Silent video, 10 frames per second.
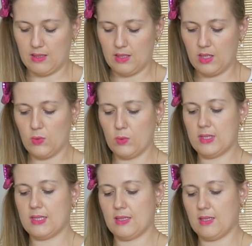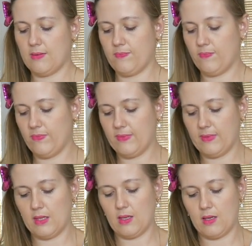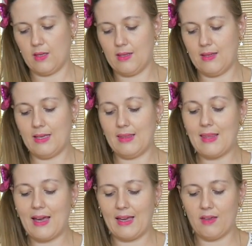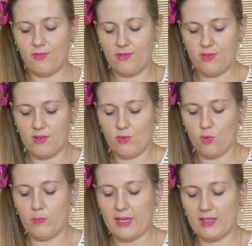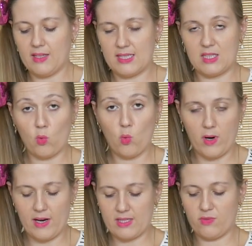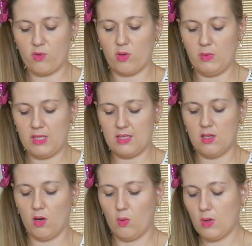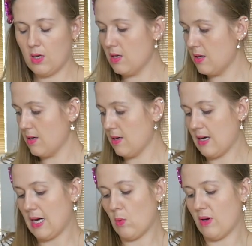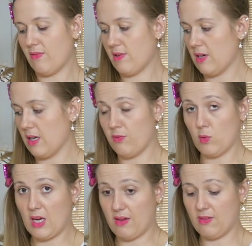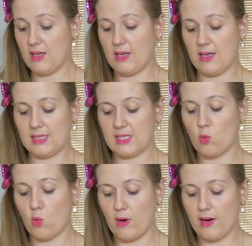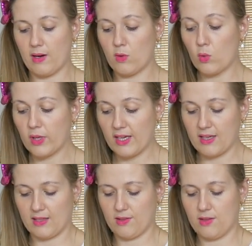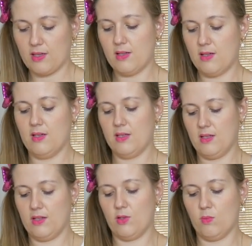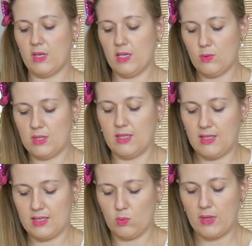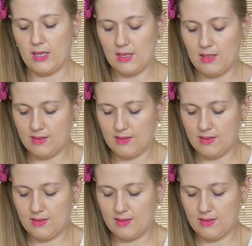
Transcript: use the knife to make the squares from this dough. However, if you have the square cookie cutter, you may use it as well.